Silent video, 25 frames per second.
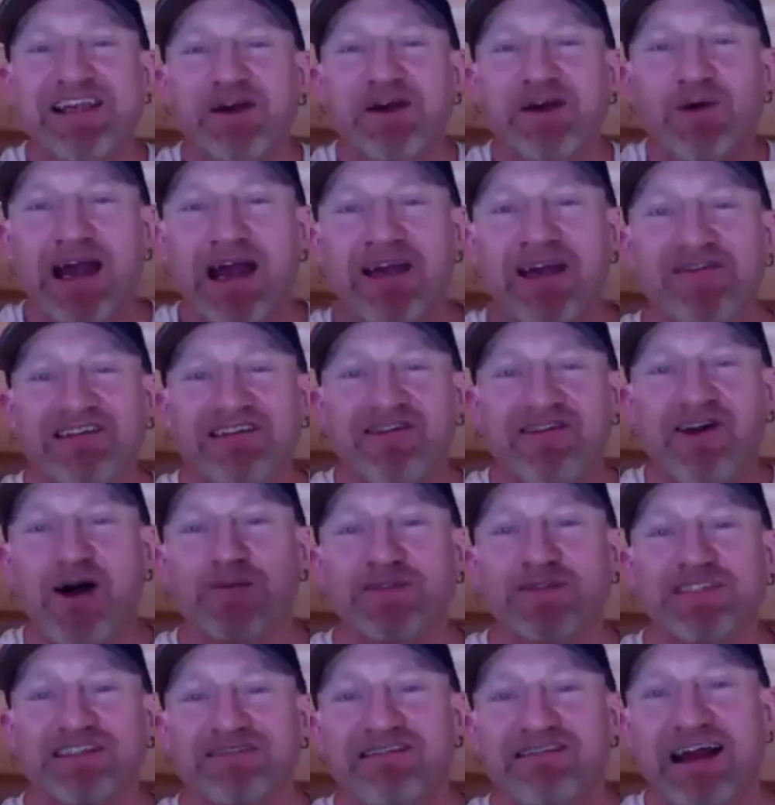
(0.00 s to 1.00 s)
wave your
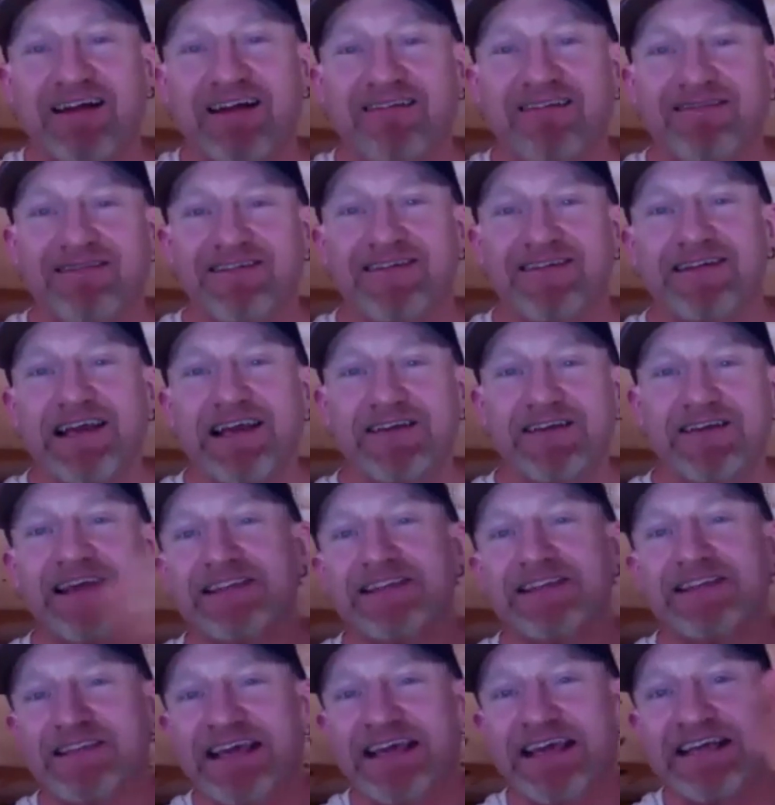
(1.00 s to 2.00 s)
arms around.
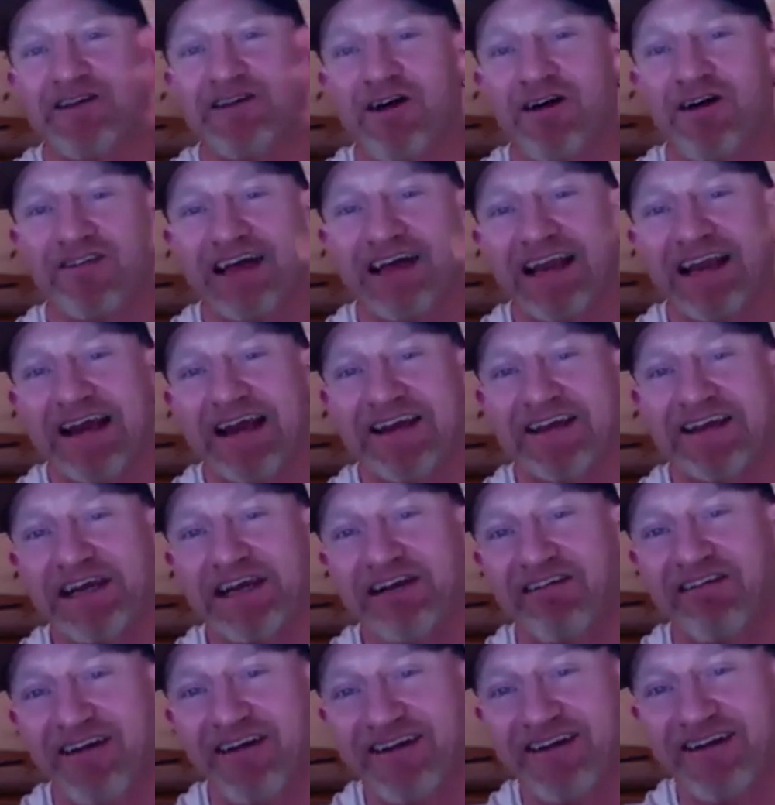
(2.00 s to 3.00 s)
These things aren't that
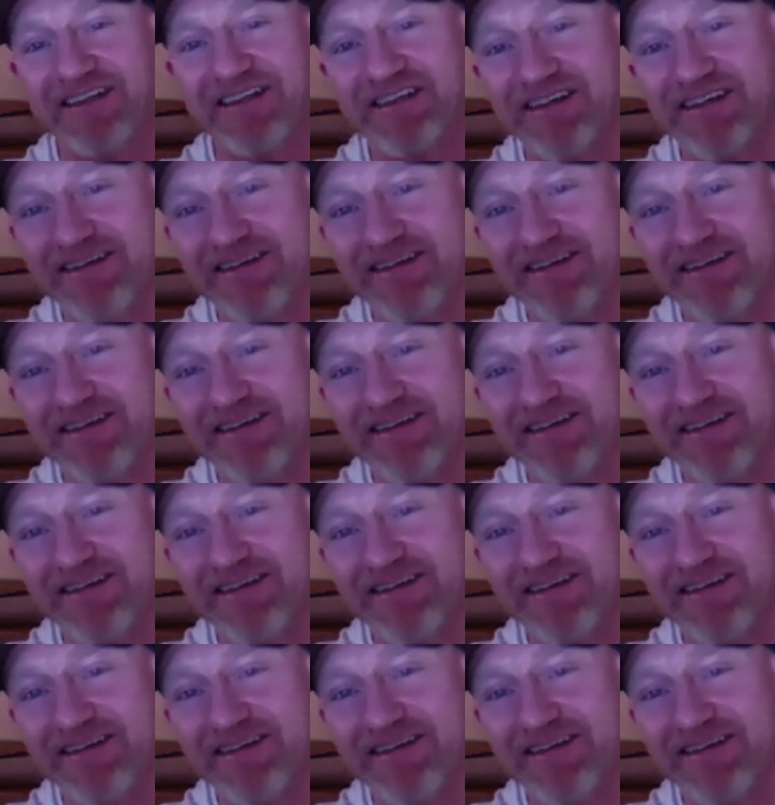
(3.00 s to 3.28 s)
accurate,